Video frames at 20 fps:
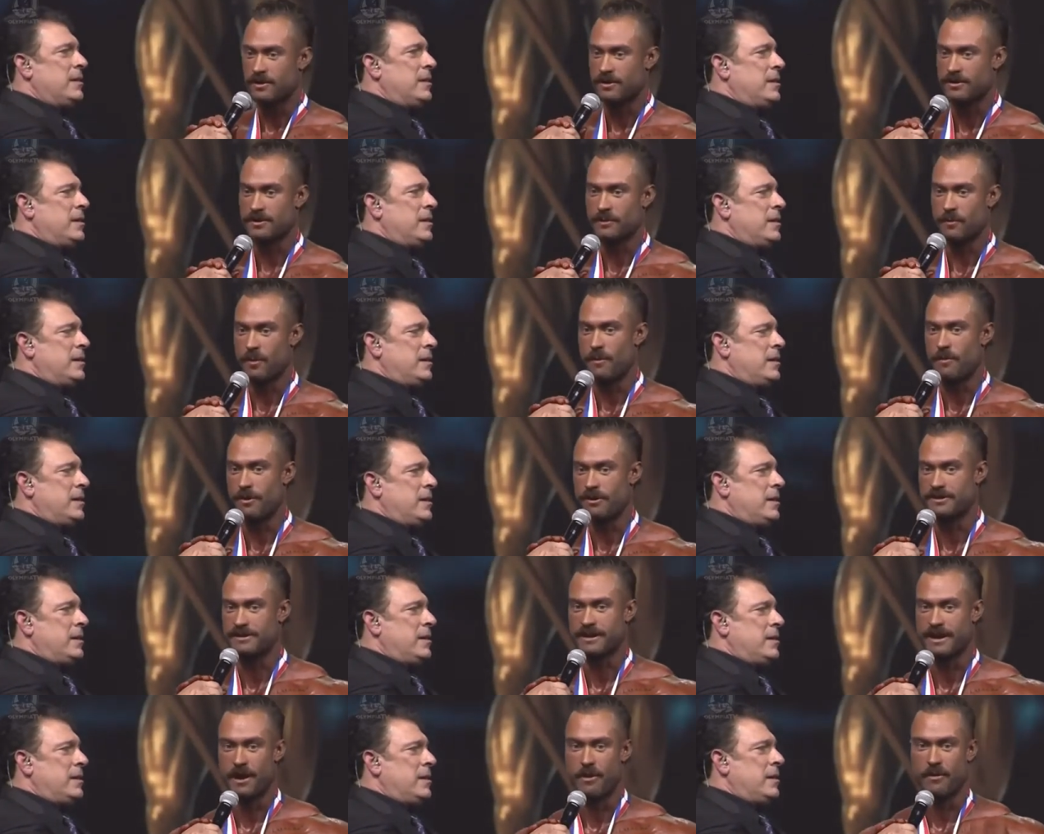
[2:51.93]
Speaker 1: Sorry, there's one
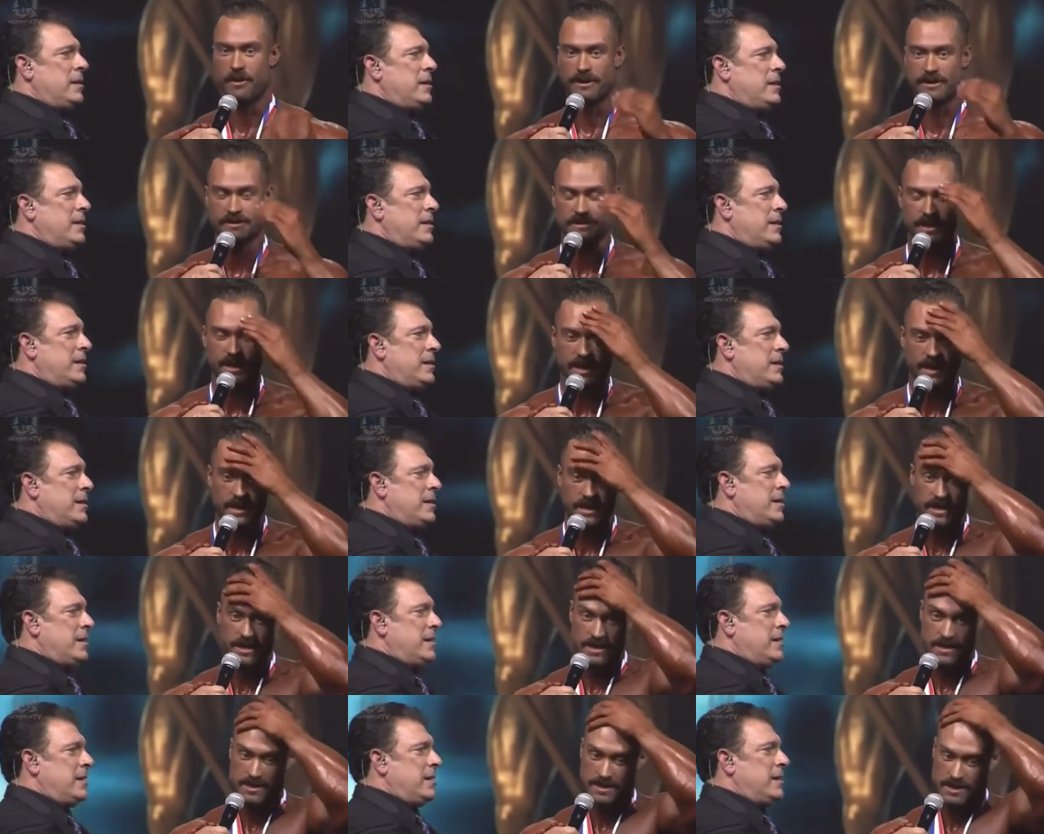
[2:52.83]
more thing I want to say.
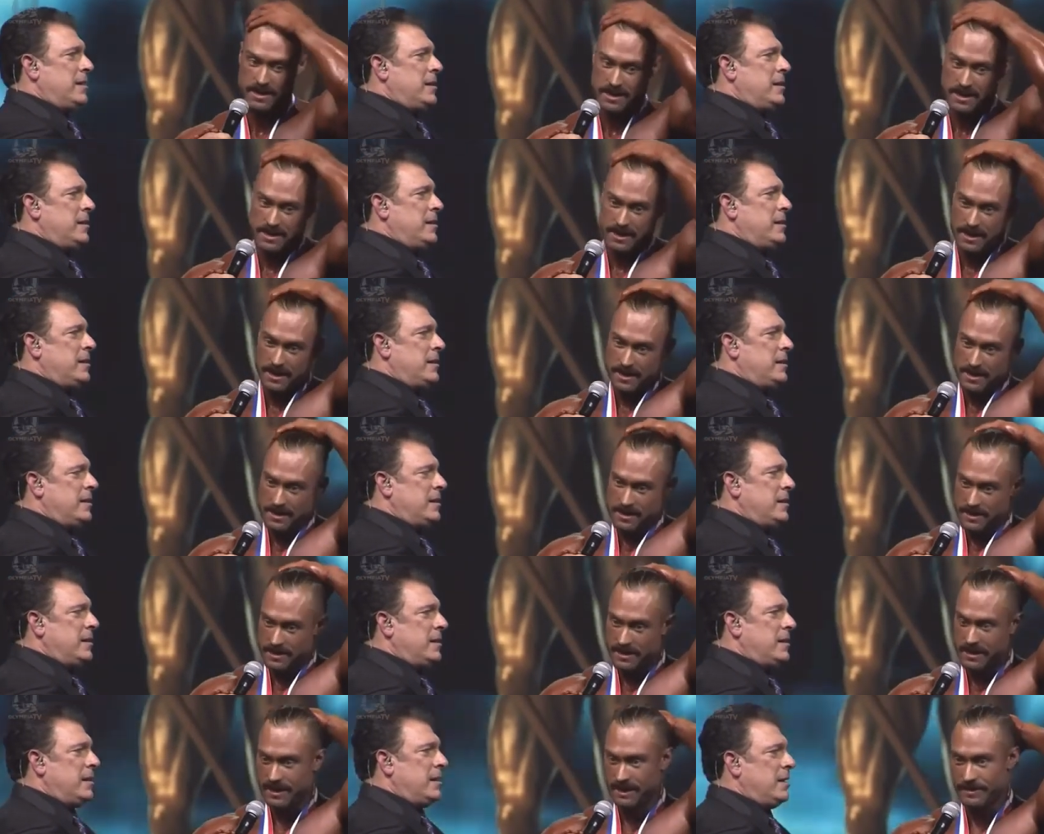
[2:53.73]

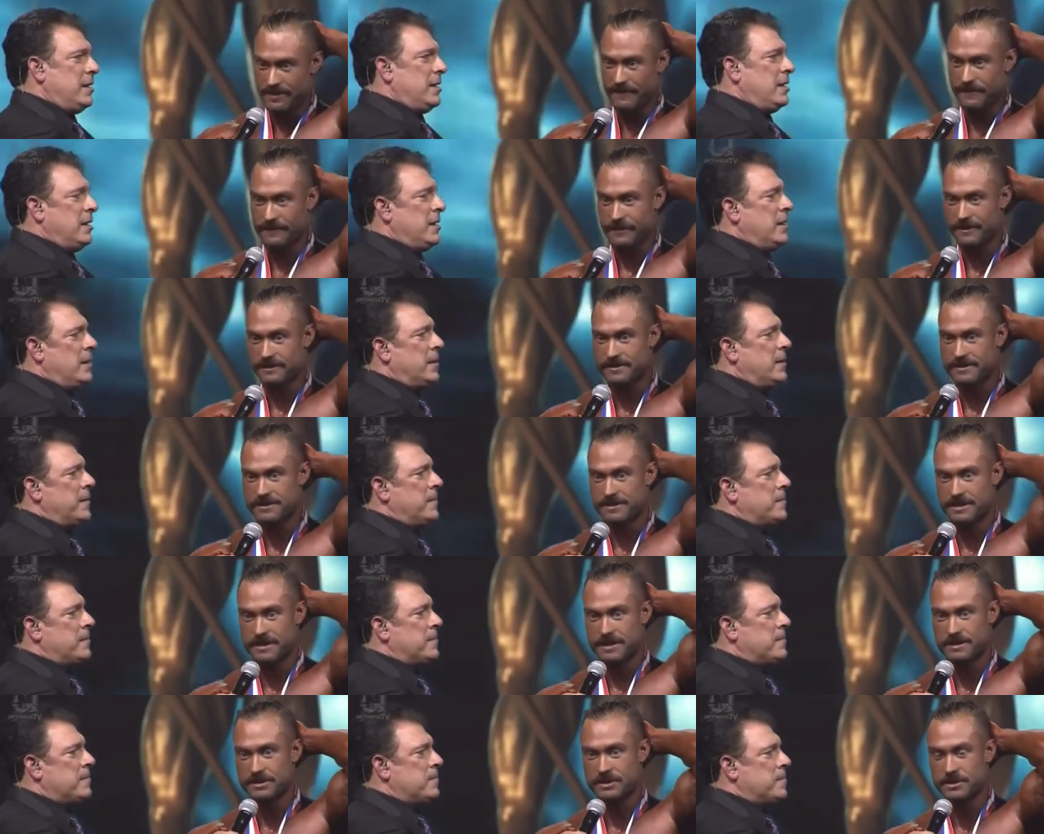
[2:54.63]
The
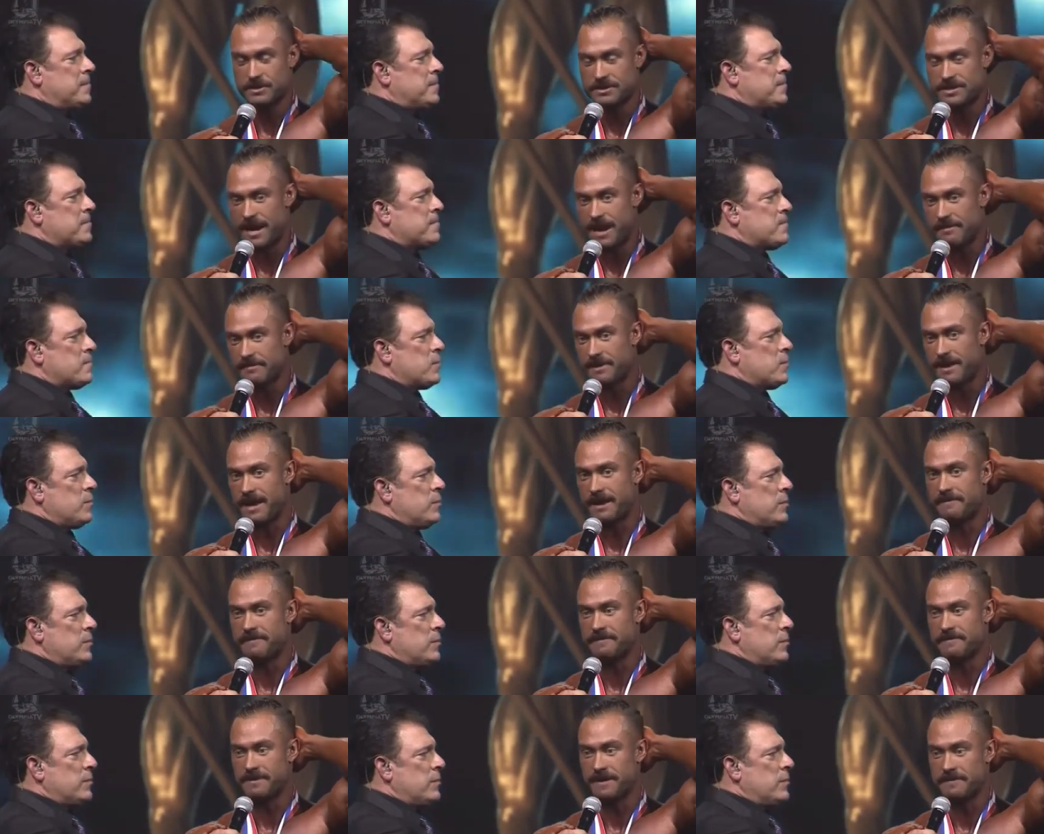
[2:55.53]
first two times
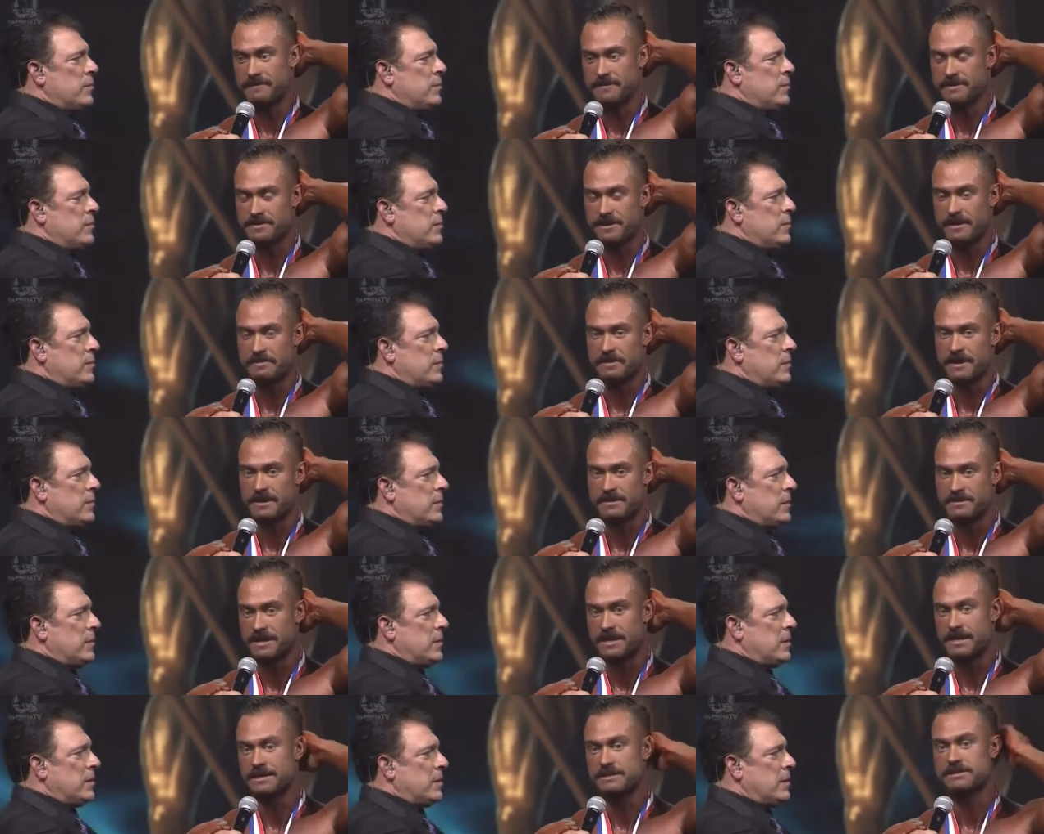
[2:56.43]
I have ever stepped
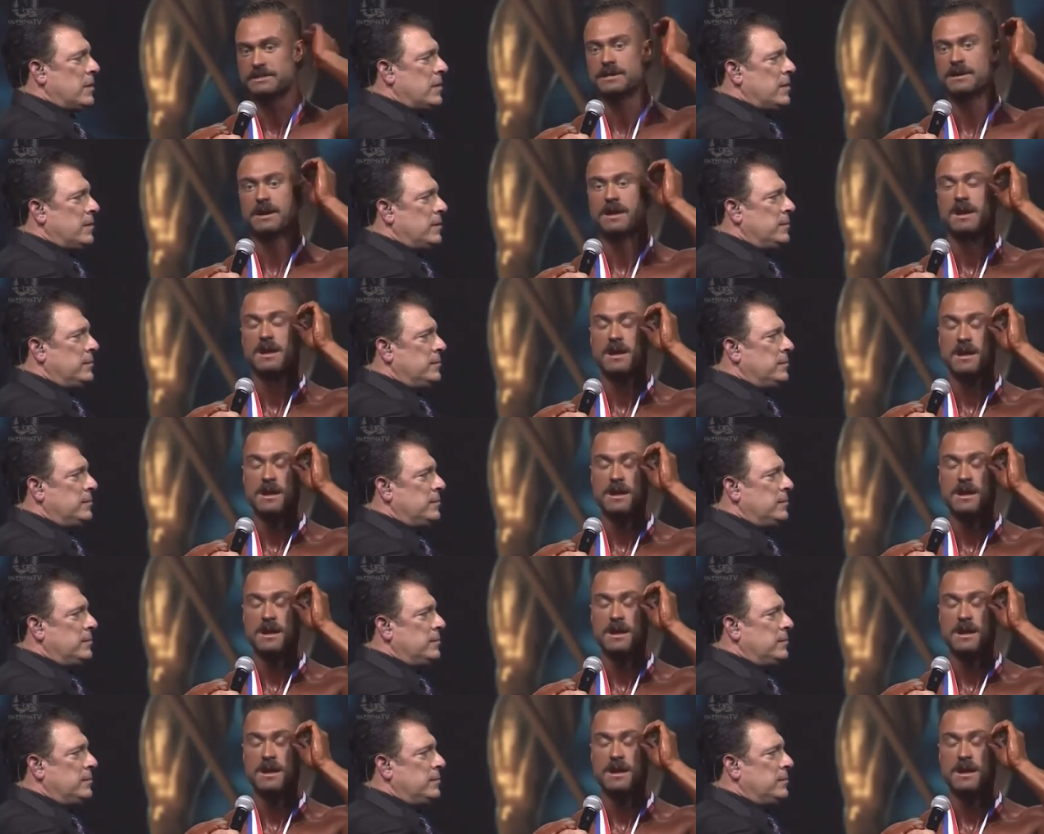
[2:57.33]
on stage